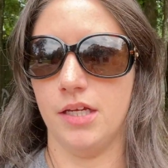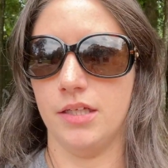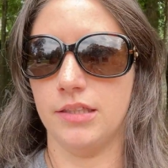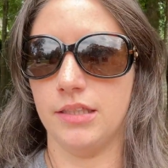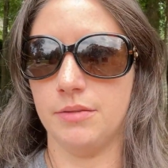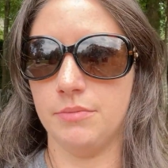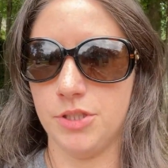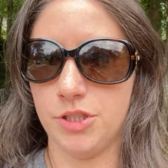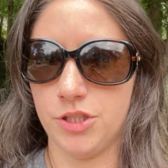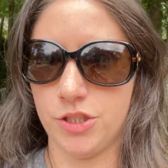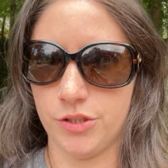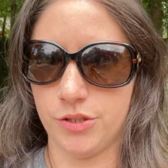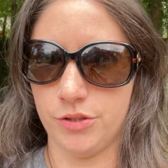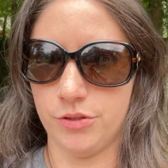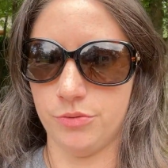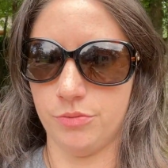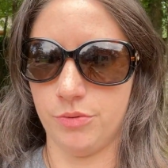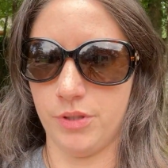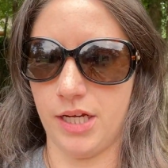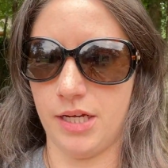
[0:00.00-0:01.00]
Let me show you
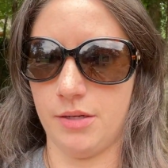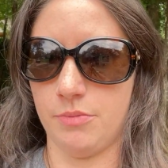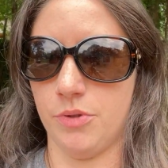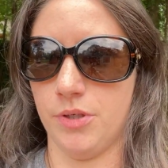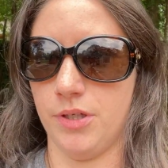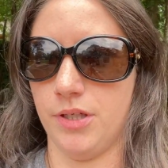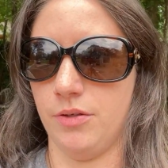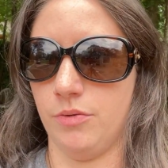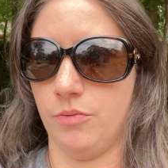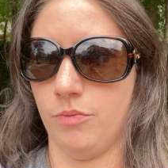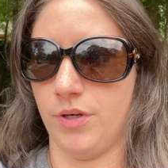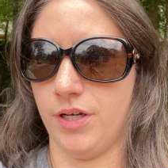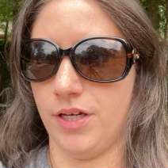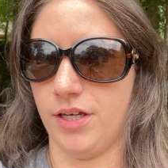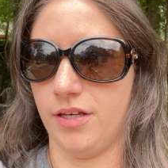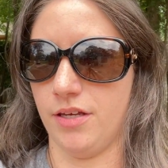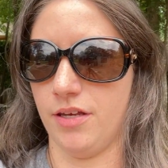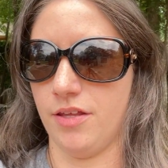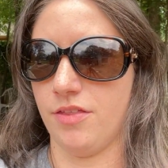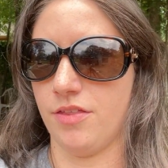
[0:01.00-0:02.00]
what I'm working
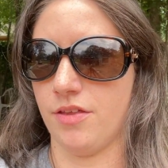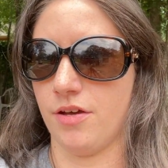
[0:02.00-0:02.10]
with